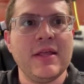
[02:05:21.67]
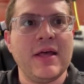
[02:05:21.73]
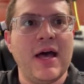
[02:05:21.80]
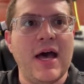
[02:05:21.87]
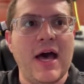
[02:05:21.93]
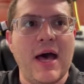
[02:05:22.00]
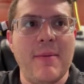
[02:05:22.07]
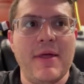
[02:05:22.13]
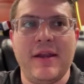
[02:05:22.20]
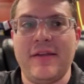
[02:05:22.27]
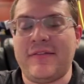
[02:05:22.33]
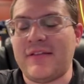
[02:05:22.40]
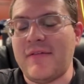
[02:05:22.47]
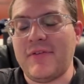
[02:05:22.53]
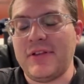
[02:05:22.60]
And it
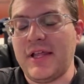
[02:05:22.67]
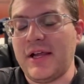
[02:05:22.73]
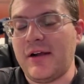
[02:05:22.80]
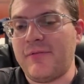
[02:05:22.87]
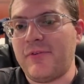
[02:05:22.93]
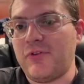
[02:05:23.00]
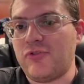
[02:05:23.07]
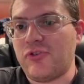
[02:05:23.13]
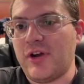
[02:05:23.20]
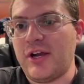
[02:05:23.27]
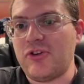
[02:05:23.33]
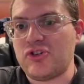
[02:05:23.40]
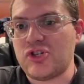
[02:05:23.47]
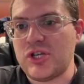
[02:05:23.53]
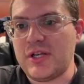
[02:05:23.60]
is 7-layer
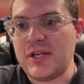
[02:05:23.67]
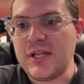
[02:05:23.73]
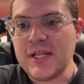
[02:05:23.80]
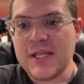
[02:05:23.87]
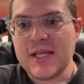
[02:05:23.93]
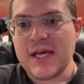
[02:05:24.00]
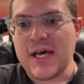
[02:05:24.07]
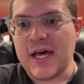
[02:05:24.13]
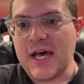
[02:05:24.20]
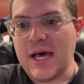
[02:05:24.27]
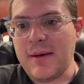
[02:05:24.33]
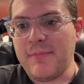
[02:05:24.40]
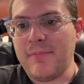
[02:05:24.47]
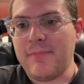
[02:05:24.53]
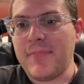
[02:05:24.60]
filtration.
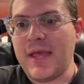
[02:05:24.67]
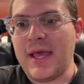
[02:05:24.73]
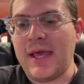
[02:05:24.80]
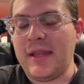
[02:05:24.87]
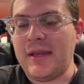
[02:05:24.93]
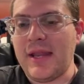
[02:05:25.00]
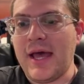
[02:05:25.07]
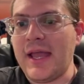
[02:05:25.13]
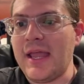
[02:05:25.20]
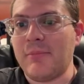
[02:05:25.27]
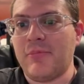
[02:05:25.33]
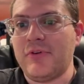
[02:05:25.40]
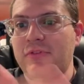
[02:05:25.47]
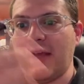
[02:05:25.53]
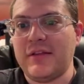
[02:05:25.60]
And I
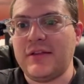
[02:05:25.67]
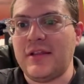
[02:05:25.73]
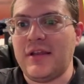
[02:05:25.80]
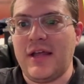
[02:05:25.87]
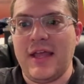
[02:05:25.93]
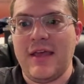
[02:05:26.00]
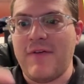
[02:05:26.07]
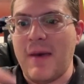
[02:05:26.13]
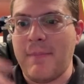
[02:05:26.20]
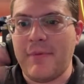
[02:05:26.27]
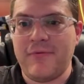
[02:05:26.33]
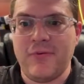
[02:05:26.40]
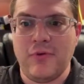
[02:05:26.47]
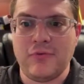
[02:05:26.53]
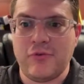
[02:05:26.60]
am redundant. I have
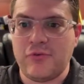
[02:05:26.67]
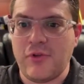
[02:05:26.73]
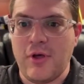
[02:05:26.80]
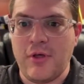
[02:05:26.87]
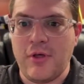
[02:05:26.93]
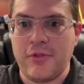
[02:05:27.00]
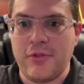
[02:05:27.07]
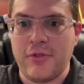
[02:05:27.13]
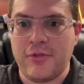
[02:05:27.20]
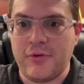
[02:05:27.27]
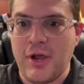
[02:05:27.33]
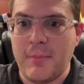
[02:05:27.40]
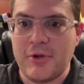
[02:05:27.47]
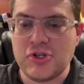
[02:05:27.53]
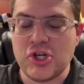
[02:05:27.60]
HEPA filters all throughout my
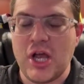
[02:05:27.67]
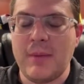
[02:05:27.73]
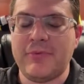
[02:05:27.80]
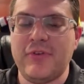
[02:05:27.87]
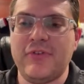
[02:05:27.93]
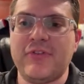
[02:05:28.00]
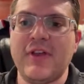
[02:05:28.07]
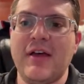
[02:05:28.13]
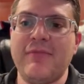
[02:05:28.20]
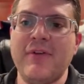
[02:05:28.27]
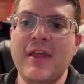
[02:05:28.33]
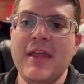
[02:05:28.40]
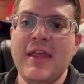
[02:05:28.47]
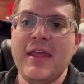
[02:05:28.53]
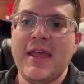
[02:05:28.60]
shops and stuff.
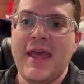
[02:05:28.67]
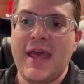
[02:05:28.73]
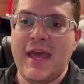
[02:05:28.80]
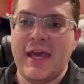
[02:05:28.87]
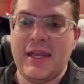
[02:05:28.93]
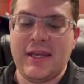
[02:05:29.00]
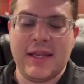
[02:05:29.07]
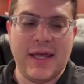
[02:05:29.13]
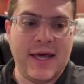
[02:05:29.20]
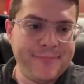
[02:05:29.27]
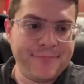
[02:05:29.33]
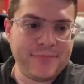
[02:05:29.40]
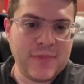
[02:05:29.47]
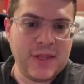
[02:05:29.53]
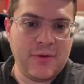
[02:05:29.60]
And
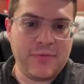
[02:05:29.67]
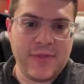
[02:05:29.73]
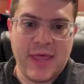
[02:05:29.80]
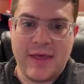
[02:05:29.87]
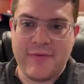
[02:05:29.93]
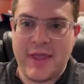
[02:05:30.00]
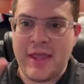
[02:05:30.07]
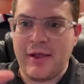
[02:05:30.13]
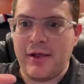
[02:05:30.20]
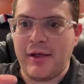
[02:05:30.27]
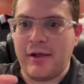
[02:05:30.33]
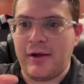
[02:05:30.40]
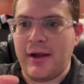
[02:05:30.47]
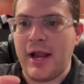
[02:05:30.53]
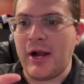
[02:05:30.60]
they have
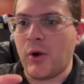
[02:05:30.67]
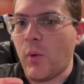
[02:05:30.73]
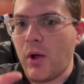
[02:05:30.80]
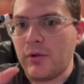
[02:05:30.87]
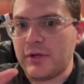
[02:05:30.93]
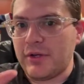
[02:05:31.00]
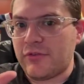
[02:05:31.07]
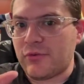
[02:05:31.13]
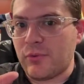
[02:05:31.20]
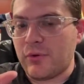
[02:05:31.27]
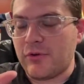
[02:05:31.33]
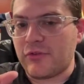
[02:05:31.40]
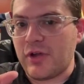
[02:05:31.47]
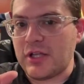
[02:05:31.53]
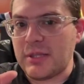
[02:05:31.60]
air quality
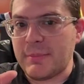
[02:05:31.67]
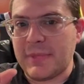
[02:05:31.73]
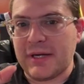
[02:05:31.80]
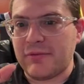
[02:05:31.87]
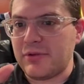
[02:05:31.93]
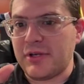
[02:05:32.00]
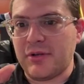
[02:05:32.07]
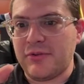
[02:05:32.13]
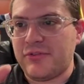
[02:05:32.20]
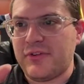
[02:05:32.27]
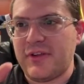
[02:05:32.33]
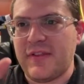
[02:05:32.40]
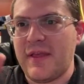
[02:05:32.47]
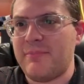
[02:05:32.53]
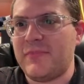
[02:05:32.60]
scores on them, and I really don't
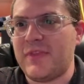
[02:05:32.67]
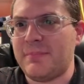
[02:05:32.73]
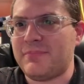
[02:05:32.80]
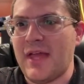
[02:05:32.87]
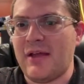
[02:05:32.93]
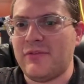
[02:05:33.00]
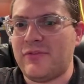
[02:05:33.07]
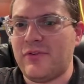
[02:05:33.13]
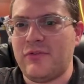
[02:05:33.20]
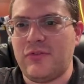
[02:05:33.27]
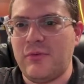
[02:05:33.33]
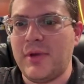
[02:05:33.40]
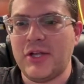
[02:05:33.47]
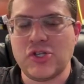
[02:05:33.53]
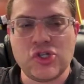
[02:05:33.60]
see them dip down
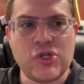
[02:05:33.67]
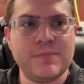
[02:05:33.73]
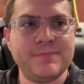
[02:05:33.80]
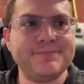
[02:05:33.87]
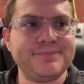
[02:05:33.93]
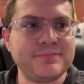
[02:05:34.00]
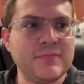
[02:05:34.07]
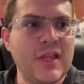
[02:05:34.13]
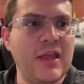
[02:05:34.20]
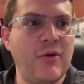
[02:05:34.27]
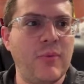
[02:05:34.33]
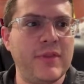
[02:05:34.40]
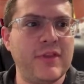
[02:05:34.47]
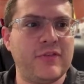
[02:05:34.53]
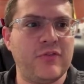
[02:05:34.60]
too much
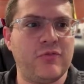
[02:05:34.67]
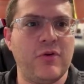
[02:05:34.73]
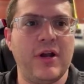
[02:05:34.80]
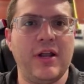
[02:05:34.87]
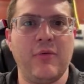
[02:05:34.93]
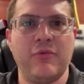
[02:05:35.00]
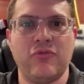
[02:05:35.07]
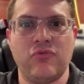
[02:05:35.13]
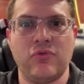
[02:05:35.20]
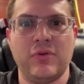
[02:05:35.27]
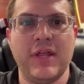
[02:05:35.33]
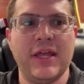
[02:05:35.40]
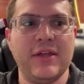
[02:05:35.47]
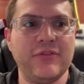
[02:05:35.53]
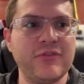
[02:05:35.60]
when this is running, which is real
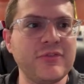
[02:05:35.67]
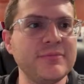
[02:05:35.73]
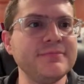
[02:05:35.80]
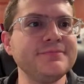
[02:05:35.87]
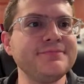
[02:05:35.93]
nice.